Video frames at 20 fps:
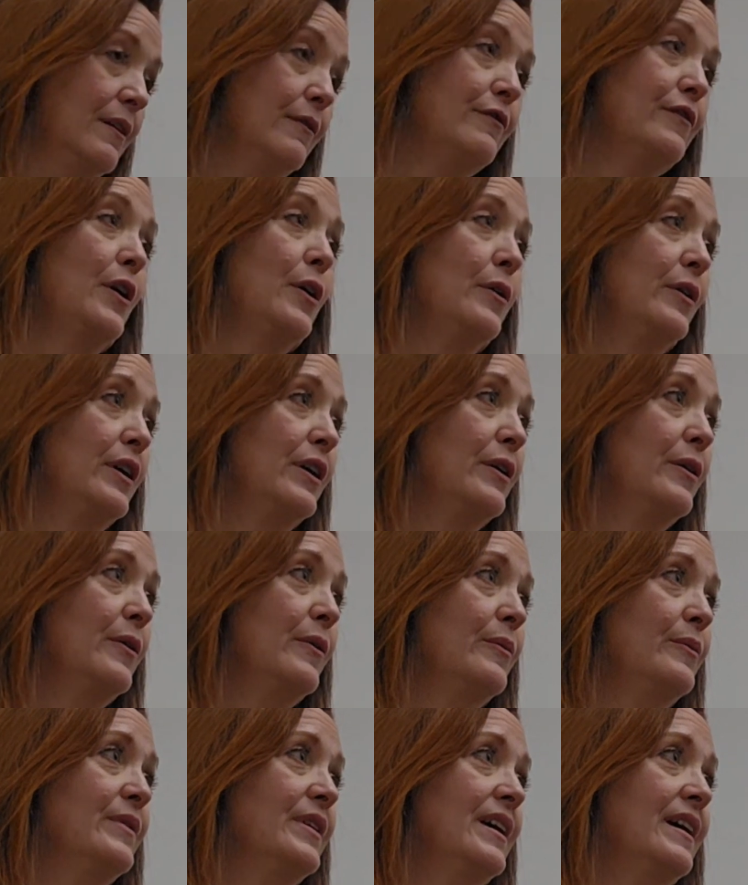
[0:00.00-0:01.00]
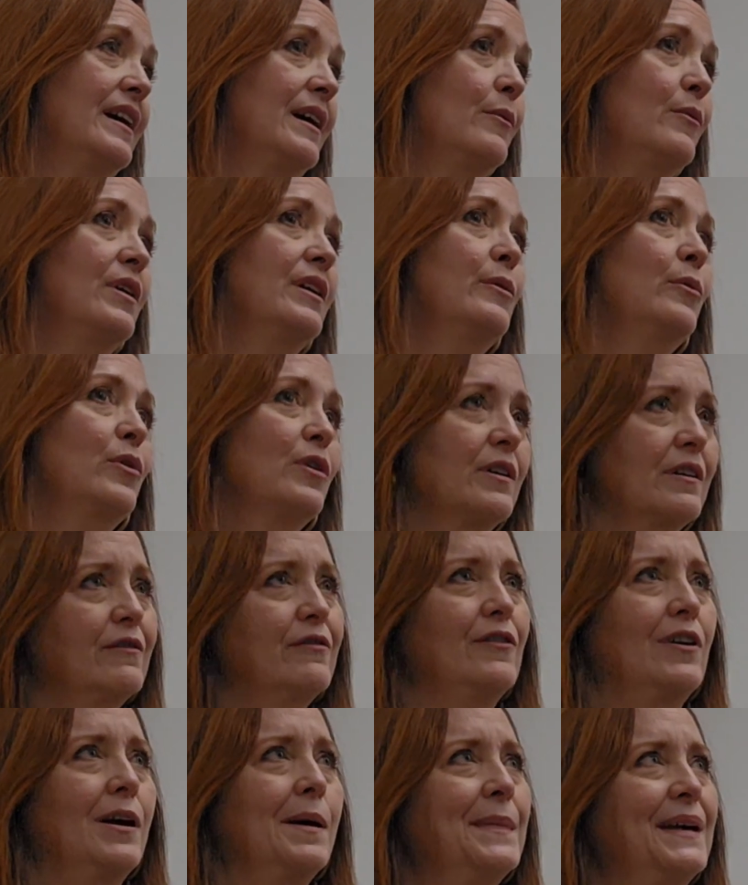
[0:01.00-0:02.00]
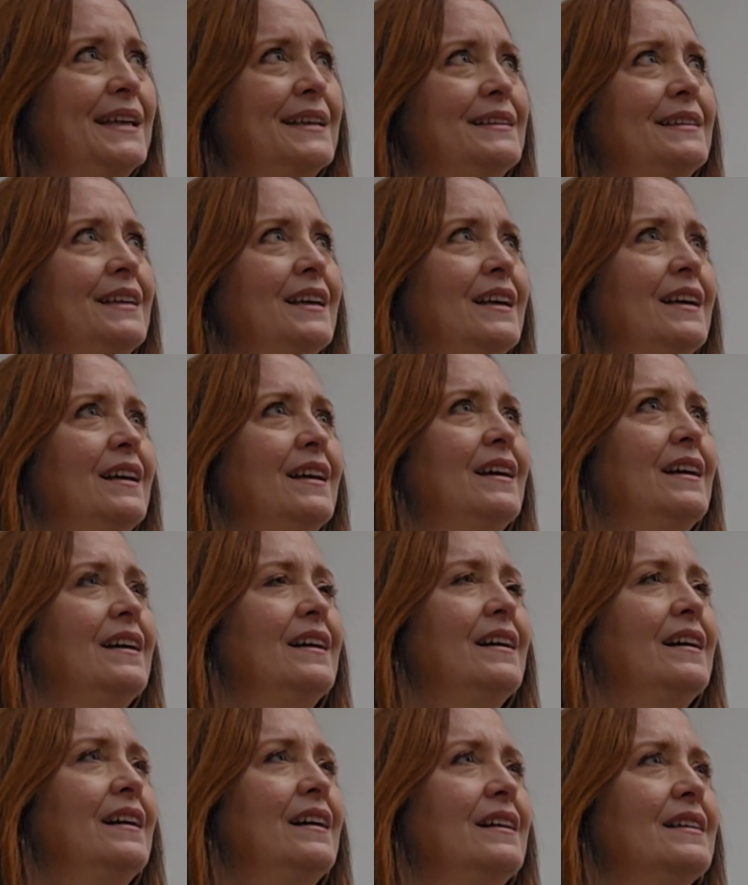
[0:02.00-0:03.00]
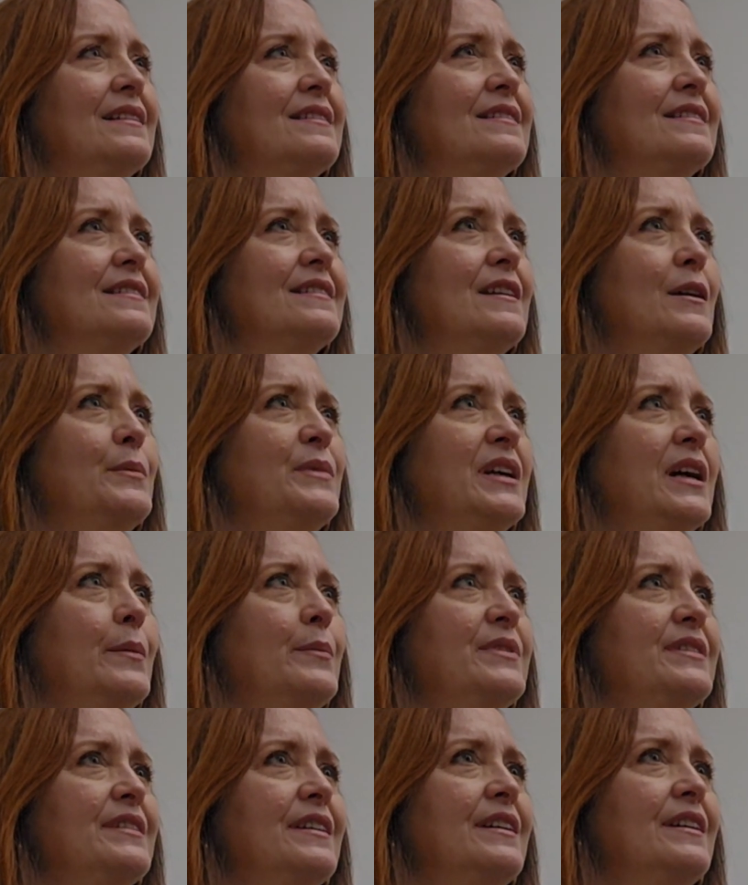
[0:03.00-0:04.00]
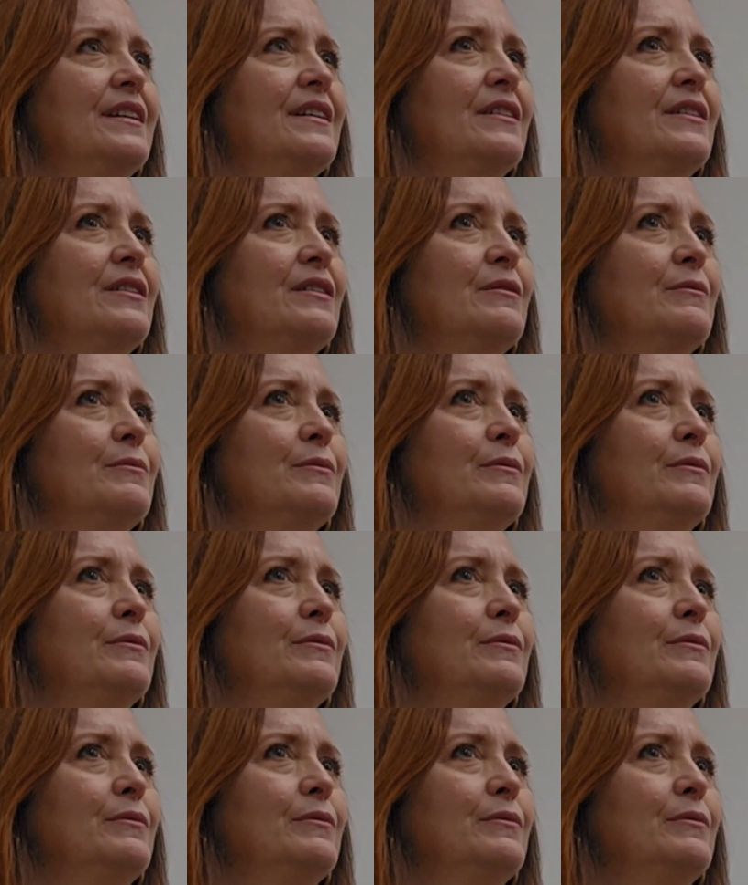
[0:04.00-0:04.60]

photo that I want to work from, and sometimes there are